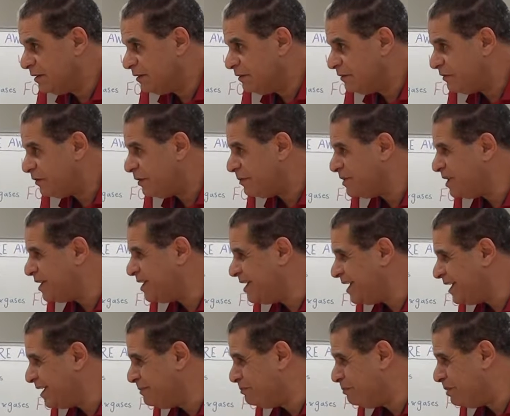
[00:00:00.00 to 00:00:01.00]
From the
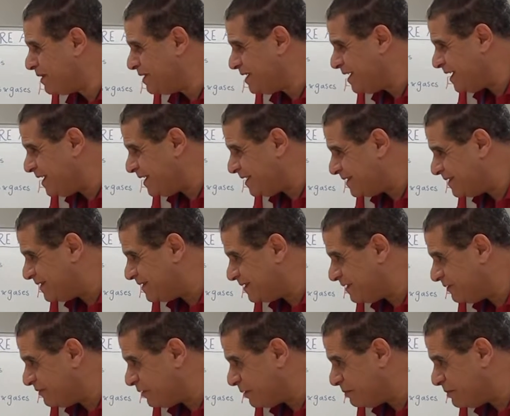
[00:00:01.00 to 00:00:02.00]
dead
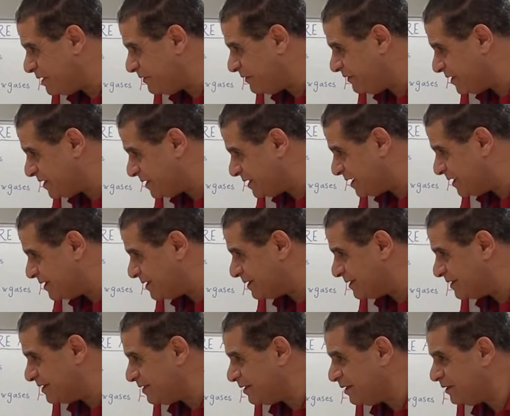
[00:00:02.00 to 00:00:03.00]
bodies, from the
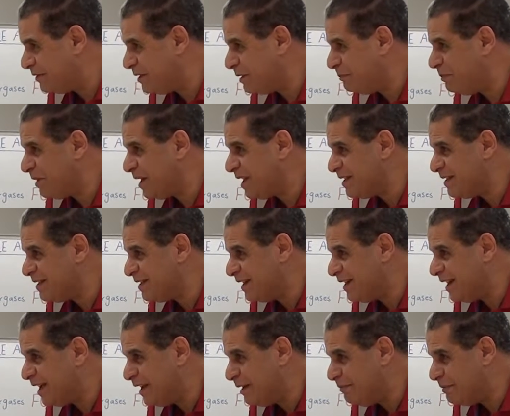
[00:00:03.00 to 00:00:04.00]
fossils of the plants and
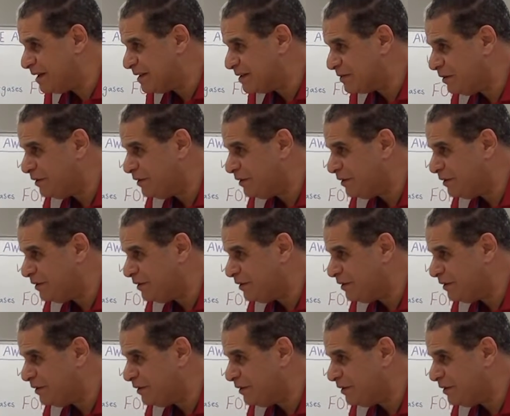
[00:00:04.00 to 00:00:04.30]
animals.